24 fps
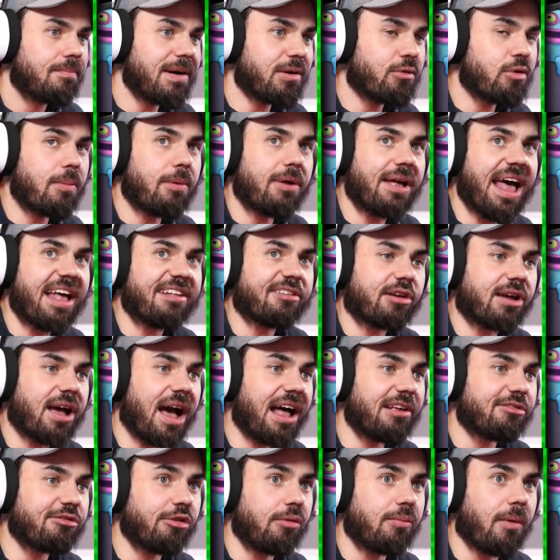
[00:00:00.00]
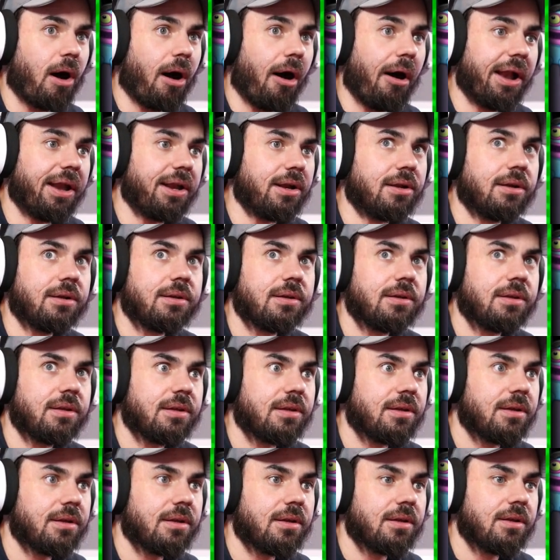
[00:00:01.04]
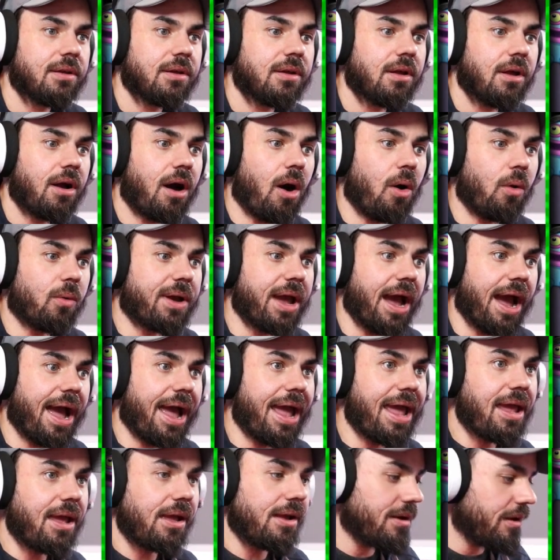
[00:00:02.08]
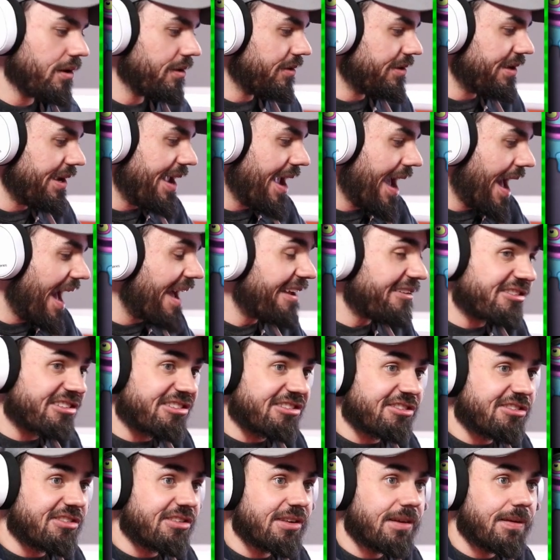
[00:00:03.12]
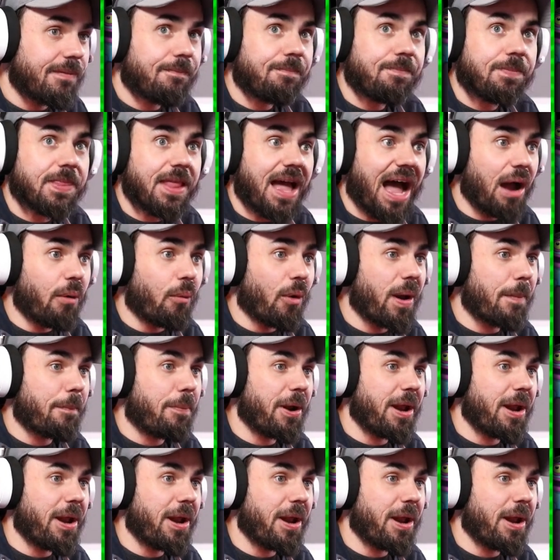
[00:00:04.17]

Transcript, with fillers: Quibble has a costume on. Okay. Yes. I want to put